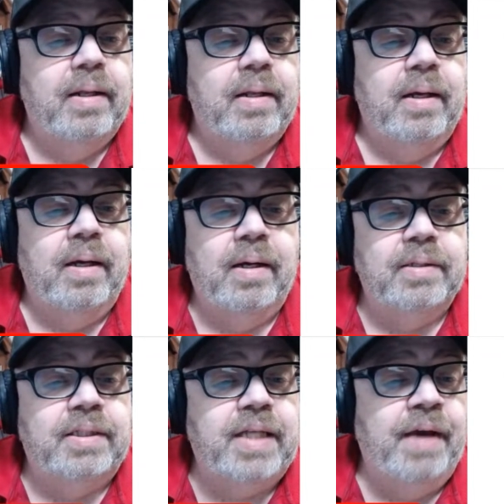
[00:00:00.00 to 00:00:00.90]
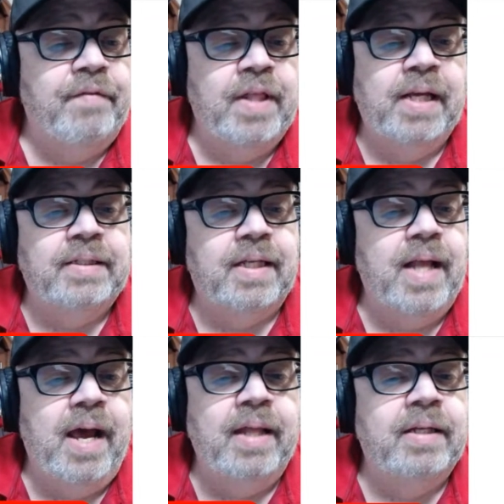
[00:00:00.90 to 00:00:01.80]
70s and
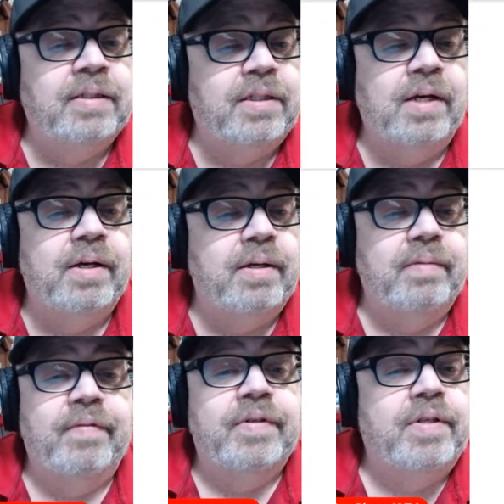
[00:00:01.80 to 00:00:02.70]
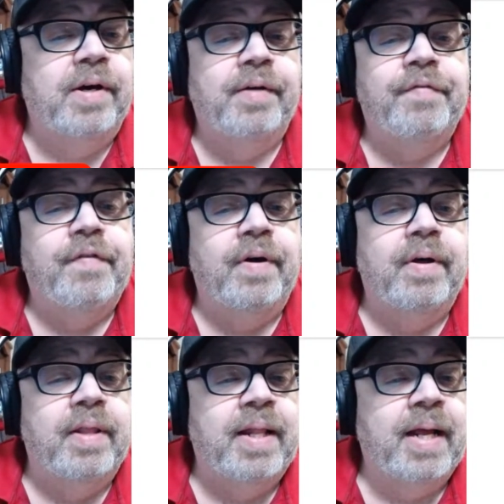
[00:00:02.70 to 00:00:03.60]
80s stuff
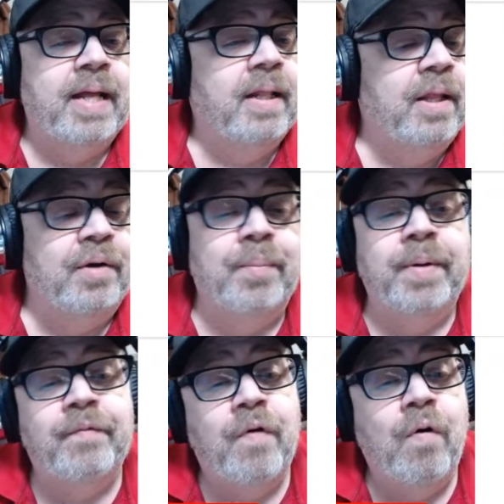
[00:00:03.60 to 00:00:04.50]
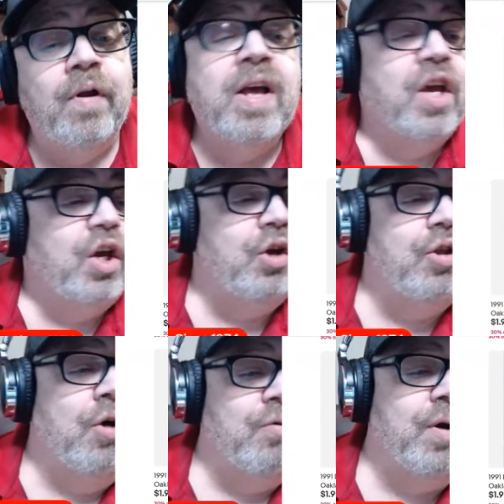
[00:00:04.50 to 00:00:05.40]
that I get a little bit for it. You
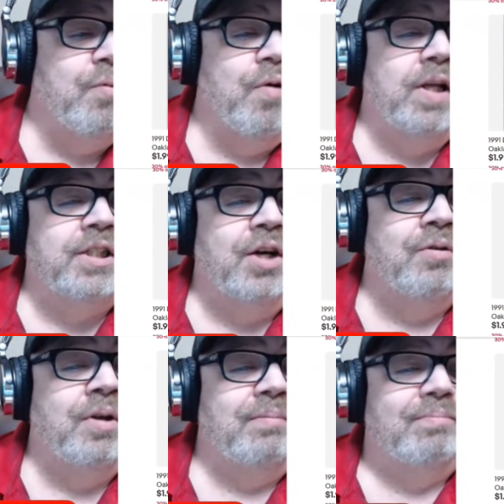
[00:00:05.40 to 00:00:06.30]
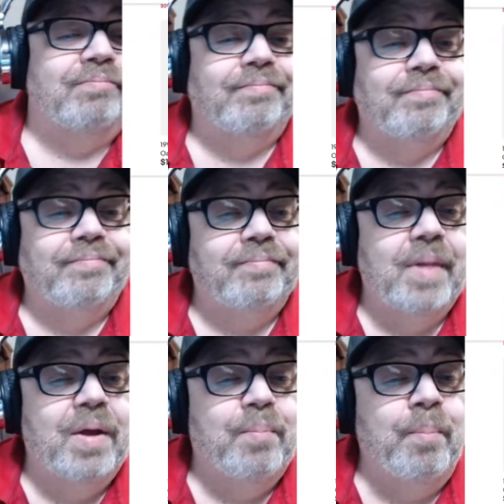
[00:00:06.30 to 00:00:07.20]
don't get rich on it,
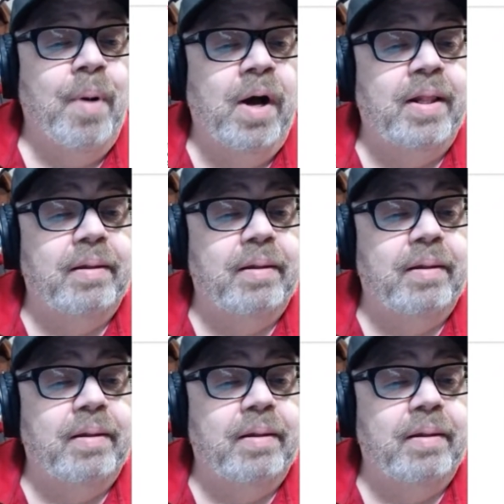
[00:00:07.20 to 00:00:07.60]
but